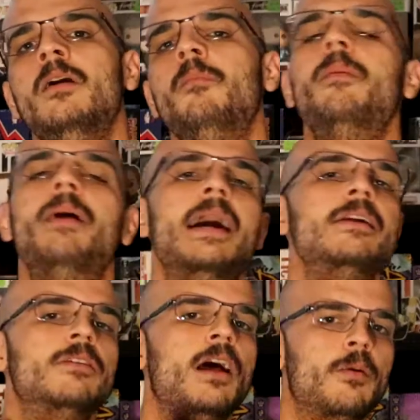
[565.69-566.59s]
My
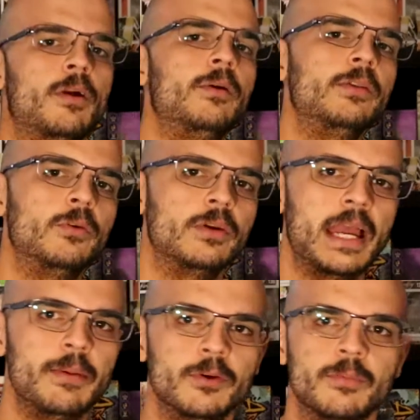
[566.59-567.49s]
partner and I were going to a
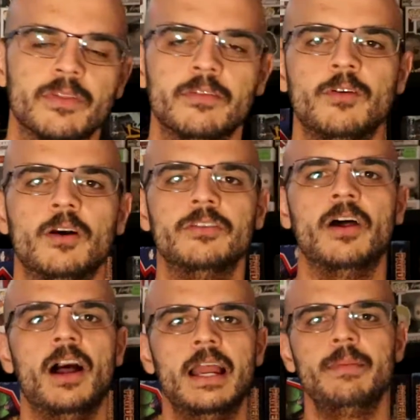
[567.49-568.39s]
game group for the first
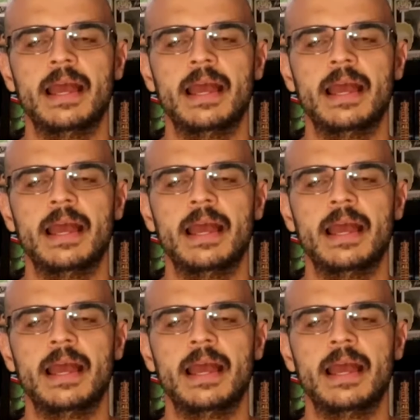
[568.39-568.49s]
time,